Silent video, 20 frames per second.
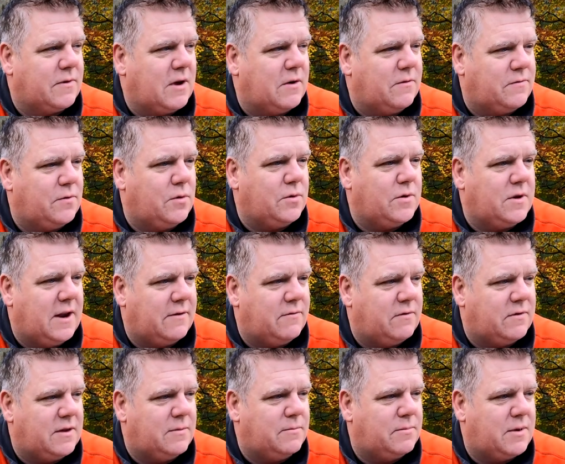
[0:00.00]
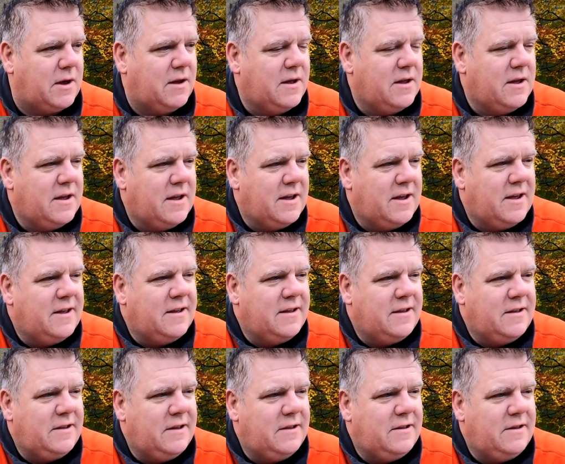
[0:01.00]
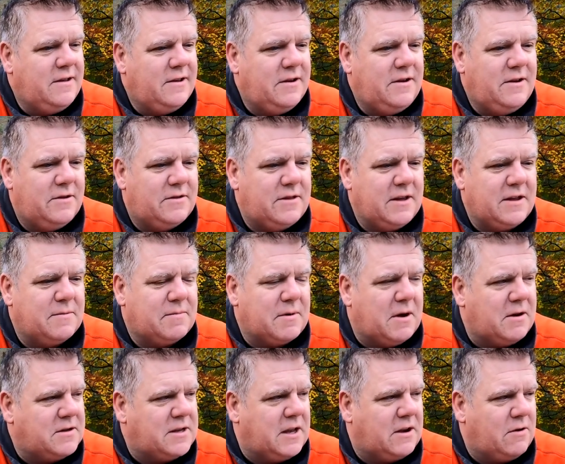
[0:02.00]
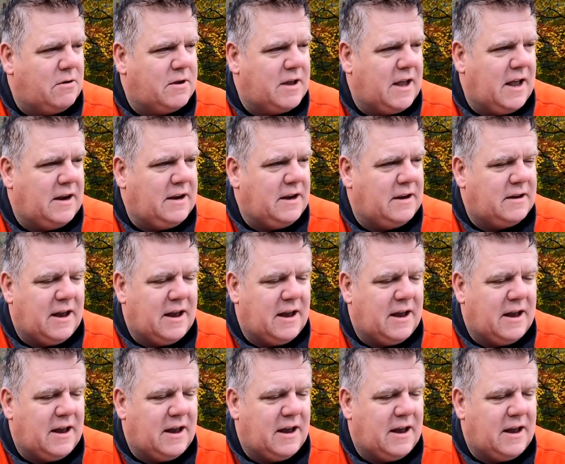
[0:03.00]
without food and everything, but you think about it, saying, okay, I